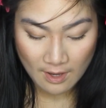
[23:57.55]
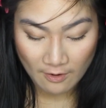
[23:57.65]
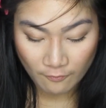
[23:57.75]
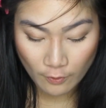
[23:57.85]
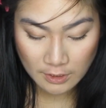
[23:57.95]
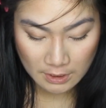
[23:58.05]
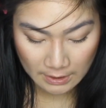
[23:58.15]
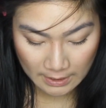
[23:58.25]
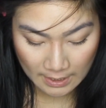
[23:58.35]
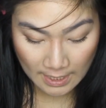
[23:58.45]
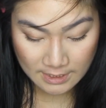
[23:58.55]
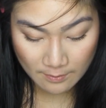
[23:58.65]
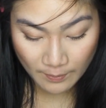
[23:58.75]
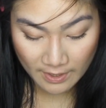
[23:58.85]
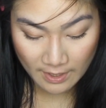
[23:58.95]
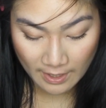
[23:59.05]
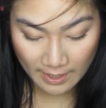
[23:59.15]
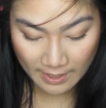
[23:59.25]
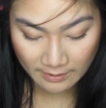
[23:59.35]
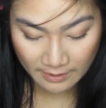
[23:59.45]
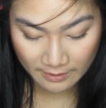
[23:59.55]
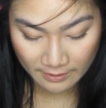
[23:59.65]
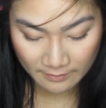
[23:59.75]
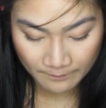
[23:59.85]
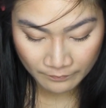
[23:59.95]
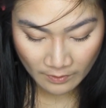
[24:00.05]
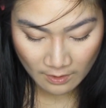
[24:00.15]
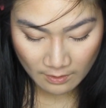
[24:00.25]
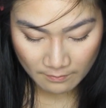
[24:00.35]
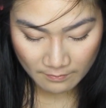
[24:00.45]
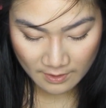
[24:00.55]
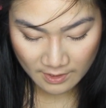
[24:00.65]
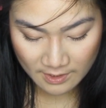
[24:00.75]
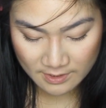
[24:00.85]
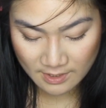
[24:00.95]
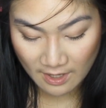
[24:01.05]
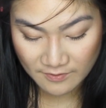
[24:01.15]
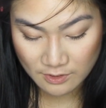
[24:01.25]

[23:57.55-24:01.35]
unfortunately I didn't buy a highlighter because I